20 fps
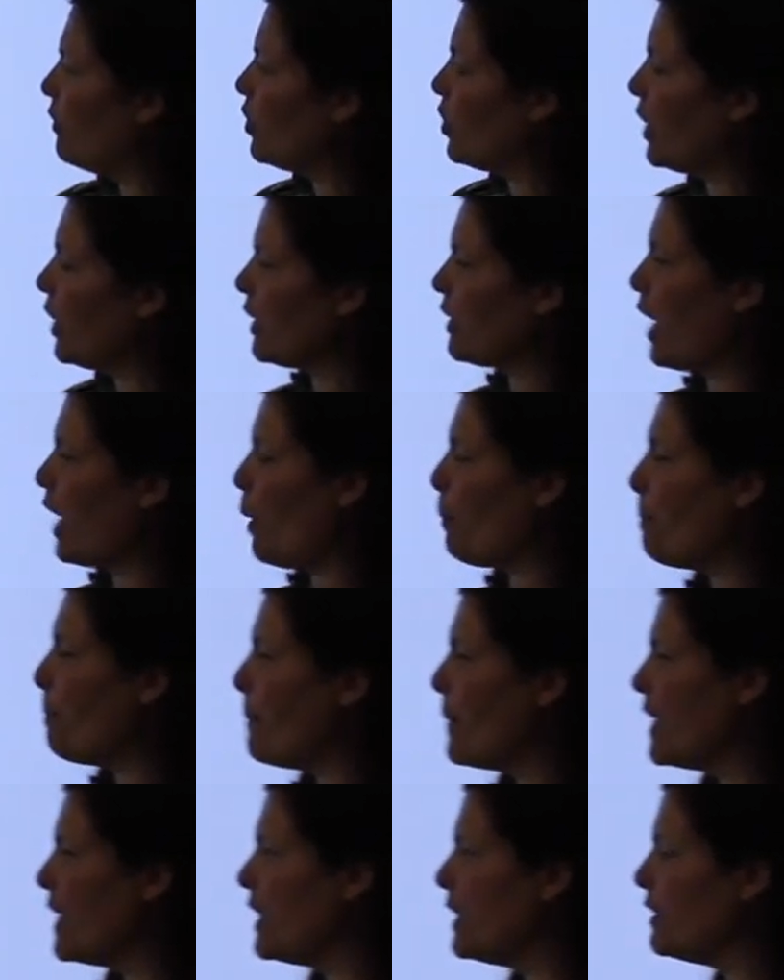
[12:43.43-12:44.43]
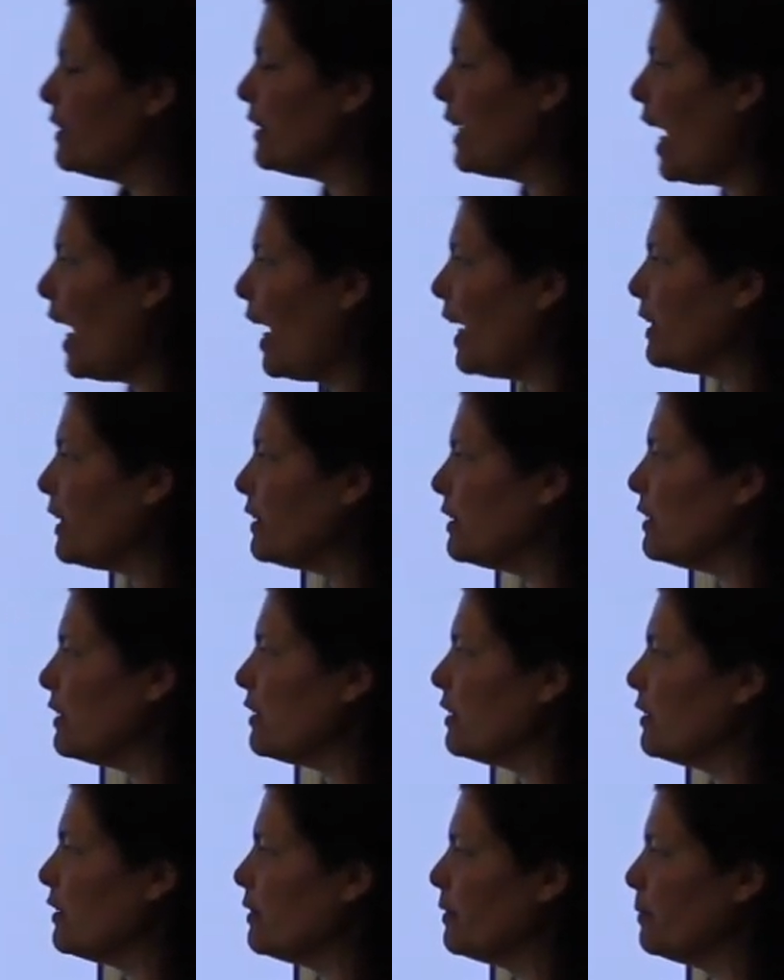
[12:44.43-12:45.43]
a look at that minute
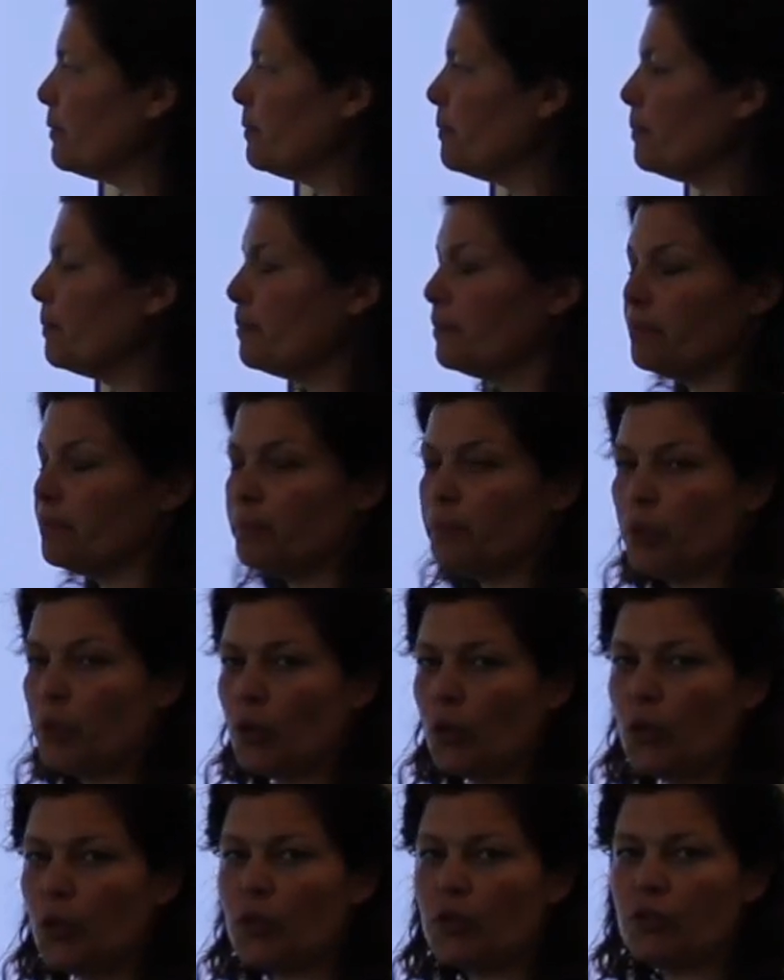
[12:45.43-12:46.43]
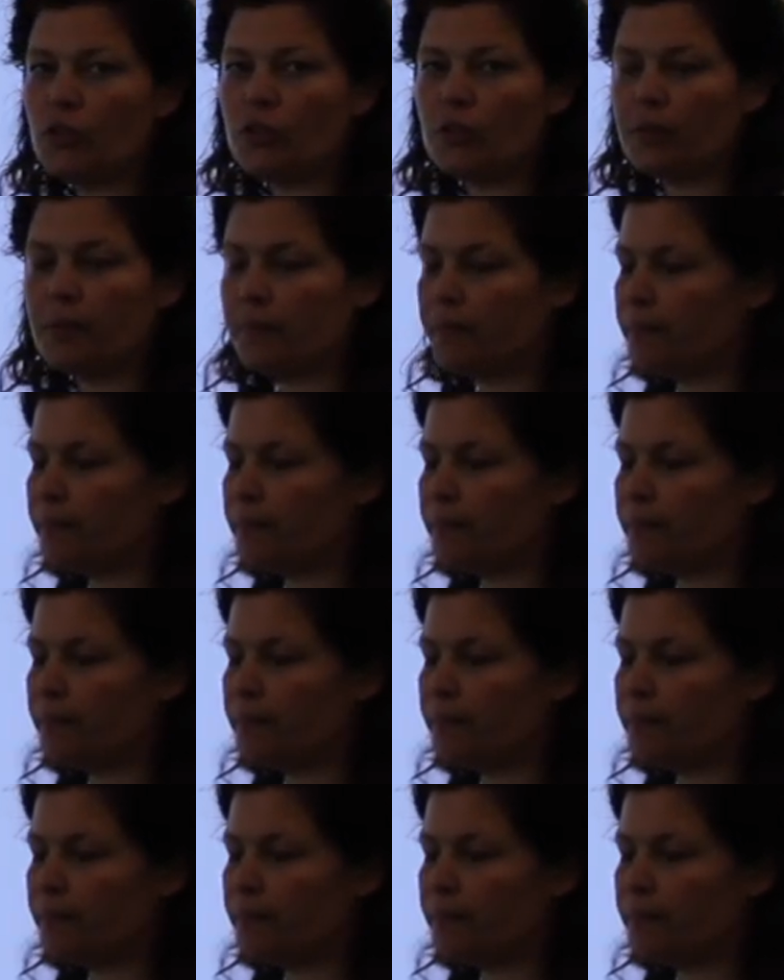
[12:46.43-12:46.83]
hand. Pause.